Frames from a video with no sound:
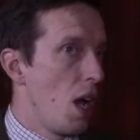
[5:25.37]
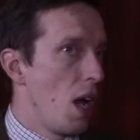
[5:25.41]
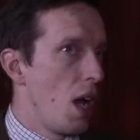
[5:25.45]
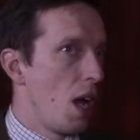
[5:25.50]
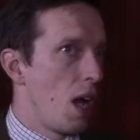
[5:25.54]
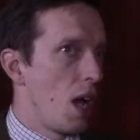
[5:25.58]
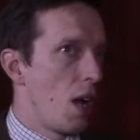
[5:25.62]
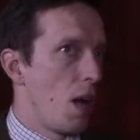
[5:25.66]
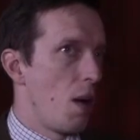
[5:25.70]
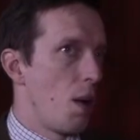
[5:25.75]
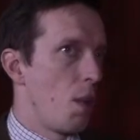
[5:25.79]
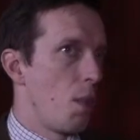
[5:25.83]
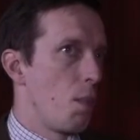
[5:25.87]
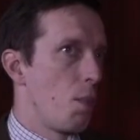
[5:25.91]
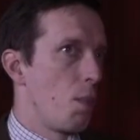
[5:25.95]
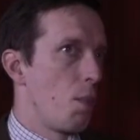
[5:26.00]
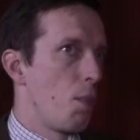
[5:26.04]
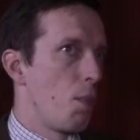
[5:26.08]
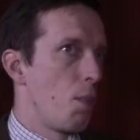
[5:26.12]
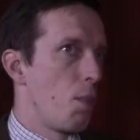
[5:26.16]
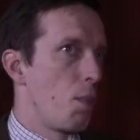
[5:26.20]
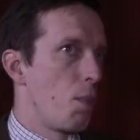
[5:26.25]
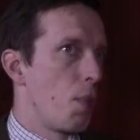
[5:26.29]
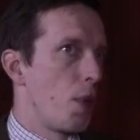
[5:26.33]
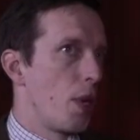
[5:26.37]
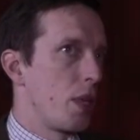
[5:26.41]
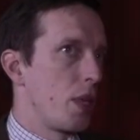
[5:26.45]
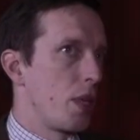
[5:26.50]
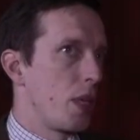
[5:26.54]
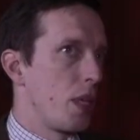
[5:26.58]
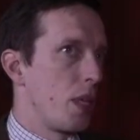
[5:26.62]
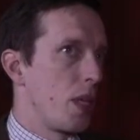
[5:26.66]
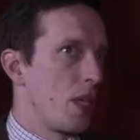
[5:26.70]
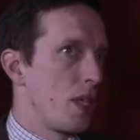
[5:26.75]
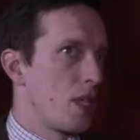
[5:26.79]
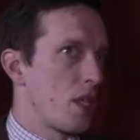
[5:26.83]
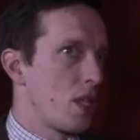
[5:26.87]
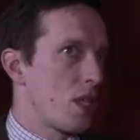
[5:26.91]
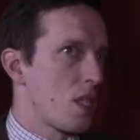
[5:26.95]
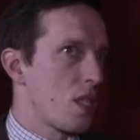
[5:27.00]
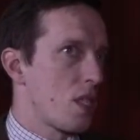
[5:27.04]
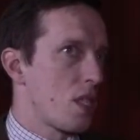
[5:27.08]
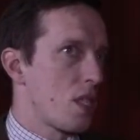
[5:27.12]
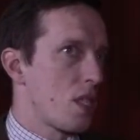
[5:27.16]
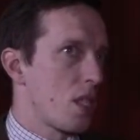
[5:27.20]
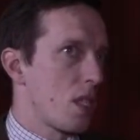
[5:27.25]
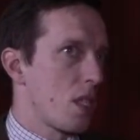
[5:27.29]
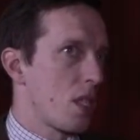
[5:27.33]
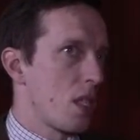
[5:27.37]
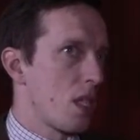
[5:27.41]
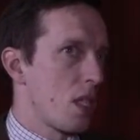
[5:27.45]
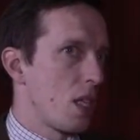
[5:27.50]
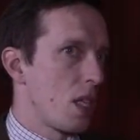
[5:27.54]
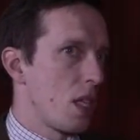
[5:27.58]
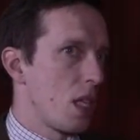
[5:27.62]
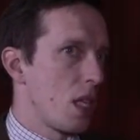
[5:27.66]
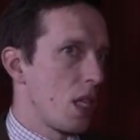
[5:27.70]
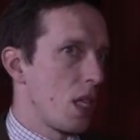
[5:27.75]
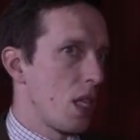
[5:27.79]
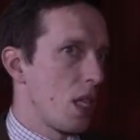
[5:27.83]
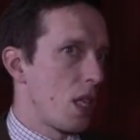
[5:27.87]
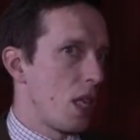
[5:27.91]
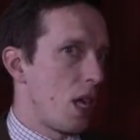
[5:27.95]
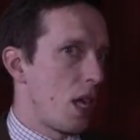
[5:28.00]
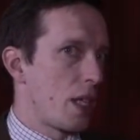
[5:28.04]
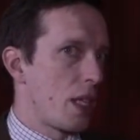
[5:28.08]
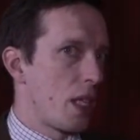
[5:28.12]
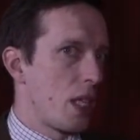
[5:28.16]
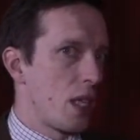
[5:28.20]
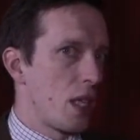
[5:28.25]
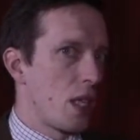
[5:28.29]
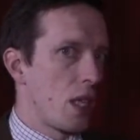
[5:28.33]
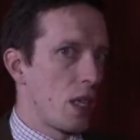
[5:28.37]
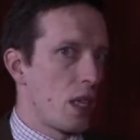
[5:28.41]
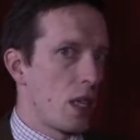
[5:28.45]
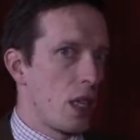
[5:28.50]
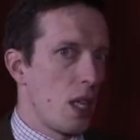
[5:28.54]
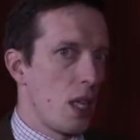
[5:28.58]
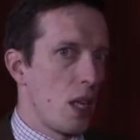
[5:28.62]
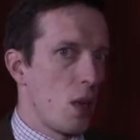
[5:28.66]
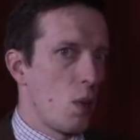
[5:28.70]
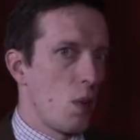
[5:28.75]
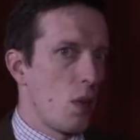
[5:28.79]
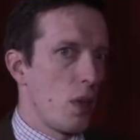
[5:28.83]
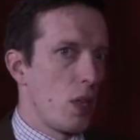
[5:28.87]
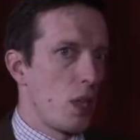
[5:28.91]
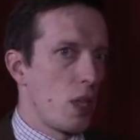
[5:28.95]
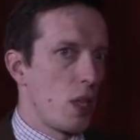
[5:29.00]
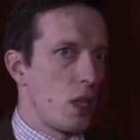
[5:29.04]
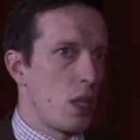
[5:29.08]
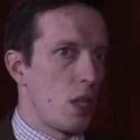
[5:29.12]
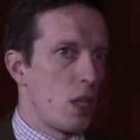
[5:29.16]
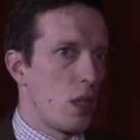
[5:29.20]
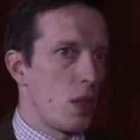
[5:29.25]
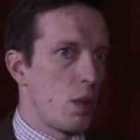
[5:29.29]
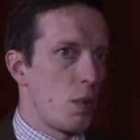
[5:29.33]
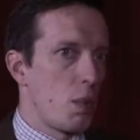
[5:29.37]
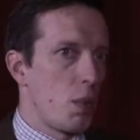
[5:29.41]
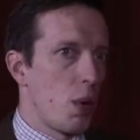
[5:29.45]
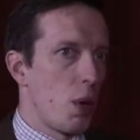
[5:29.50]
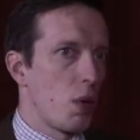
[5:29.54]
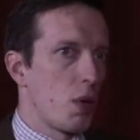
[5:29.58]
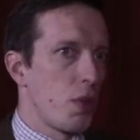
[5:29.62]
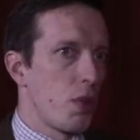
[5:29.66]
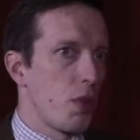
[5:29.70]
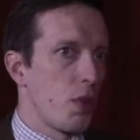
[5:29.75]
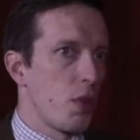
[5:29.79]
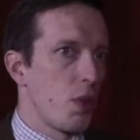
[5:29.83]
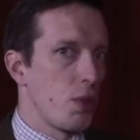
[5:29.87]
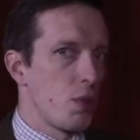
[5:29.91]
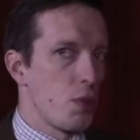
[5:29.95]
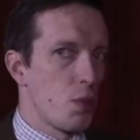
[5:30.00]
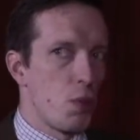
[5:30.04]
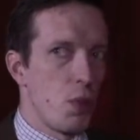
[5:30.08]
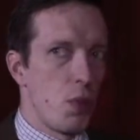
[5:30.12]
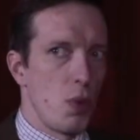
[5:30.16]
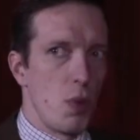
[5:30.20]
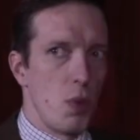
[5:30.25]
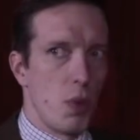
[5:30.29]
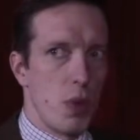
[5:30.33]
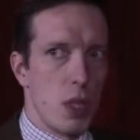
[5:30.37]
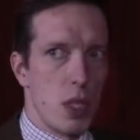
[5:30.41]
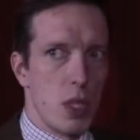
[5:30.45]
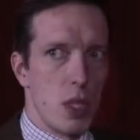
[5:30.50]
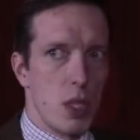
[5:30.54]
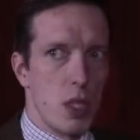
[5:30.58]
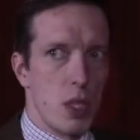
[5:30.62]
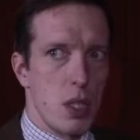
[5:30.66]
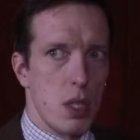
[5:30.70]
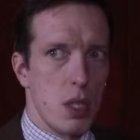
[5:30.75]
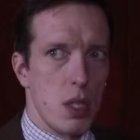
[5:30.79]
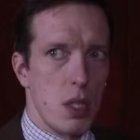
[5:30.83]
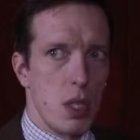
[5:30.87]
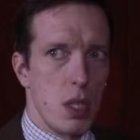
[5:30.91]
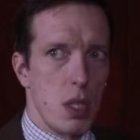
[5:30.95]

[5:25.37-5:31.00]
Oh. Uh, but it's, I think the thing with both of those movies,